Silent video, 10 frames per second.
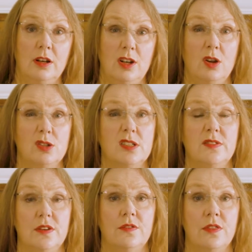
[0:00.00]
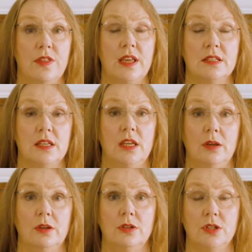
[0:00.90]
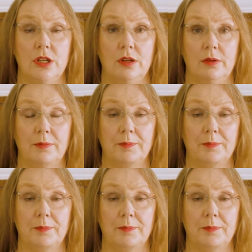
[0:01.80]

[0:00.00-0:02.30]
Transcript: Lots of different things that you can do.